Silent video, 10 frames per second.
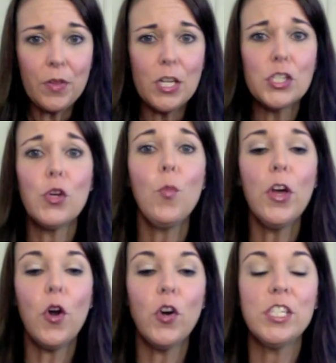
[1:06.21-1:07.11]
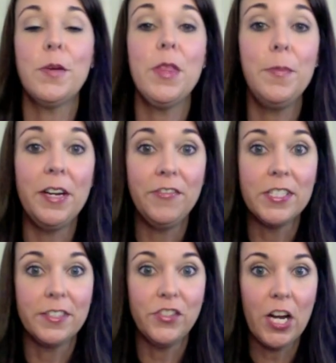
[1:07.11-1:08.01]
So what are some of the
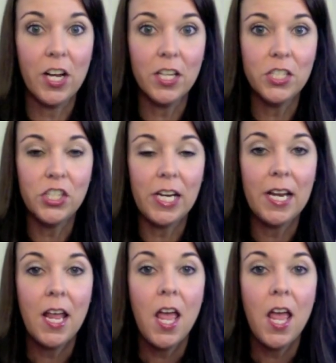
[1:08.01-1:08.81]
benefits of Shakeology?